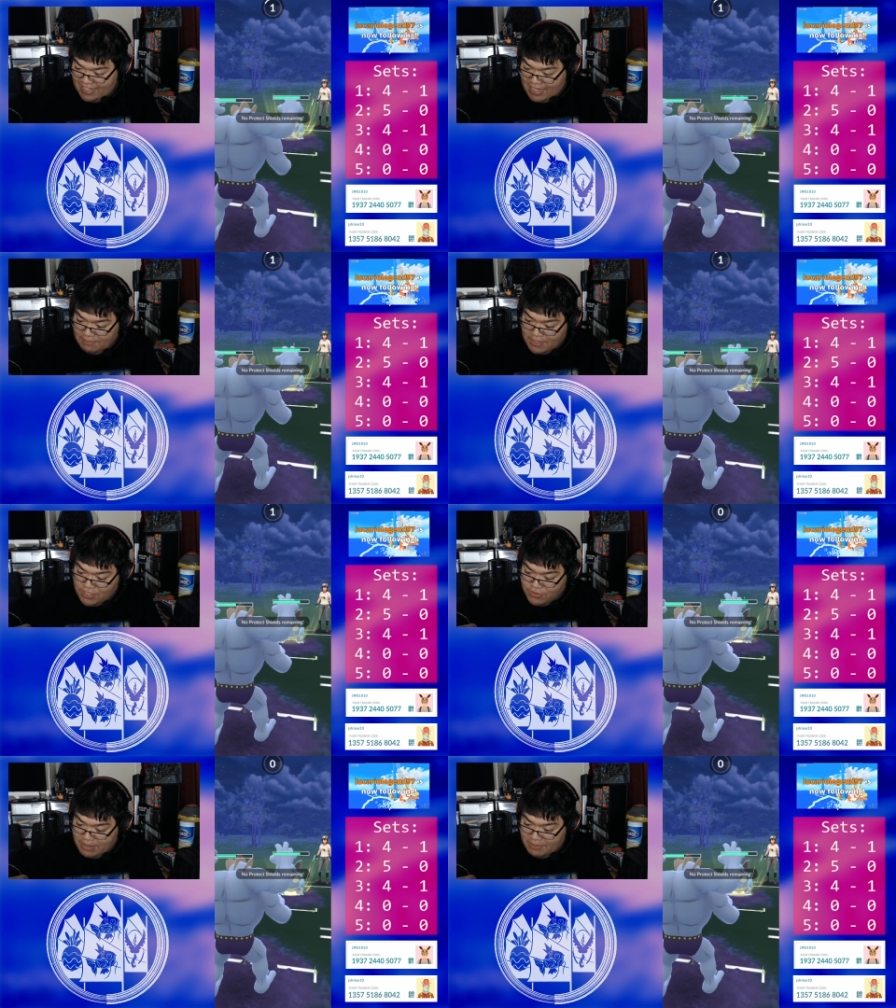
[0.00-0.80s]
Keep the
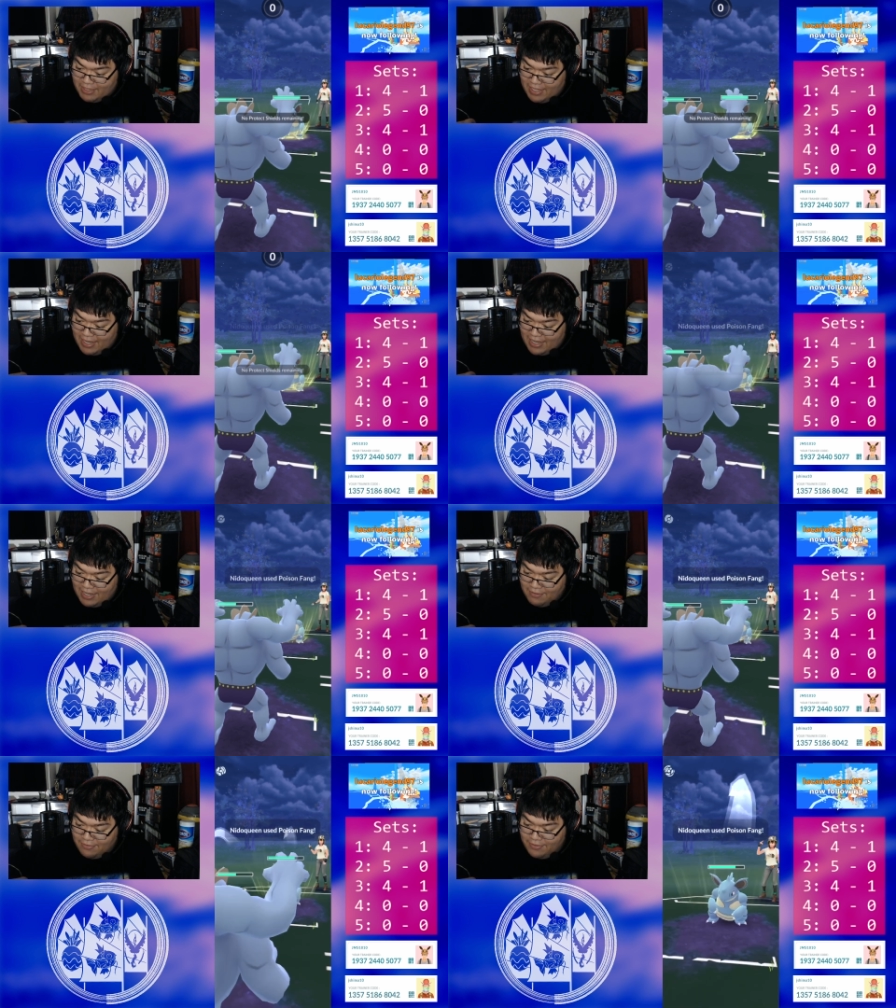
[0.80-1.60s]
dream
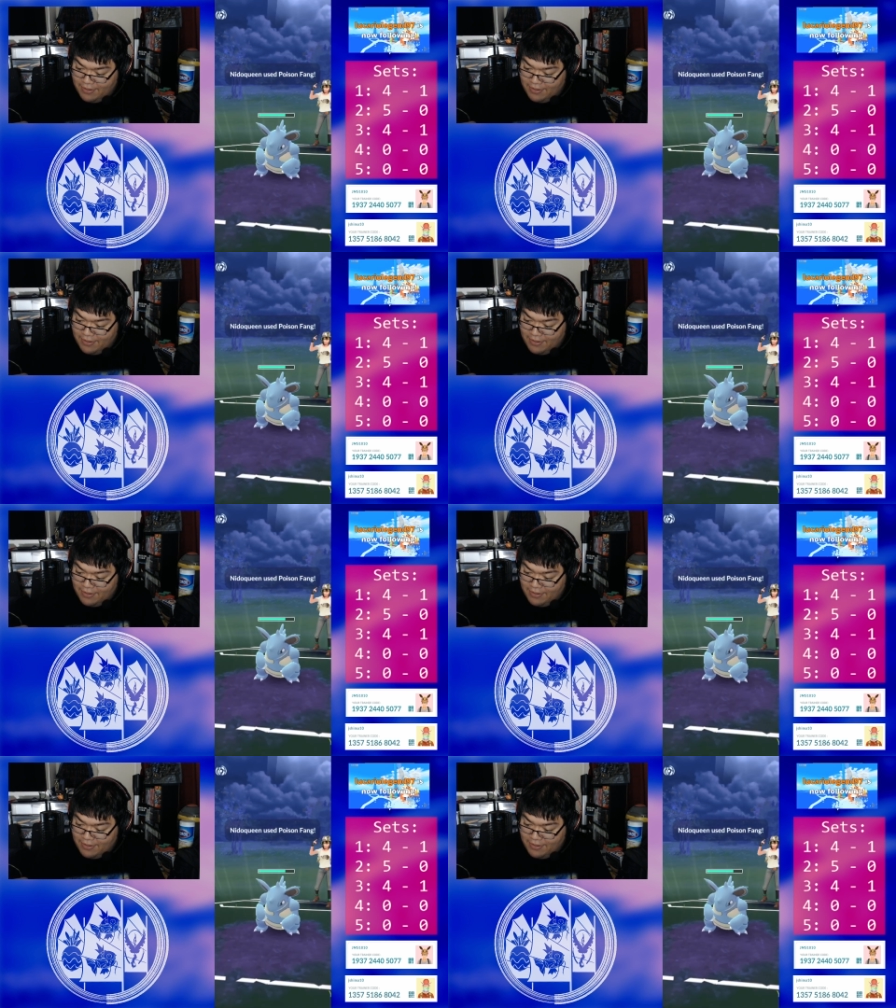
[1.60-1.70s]
alive.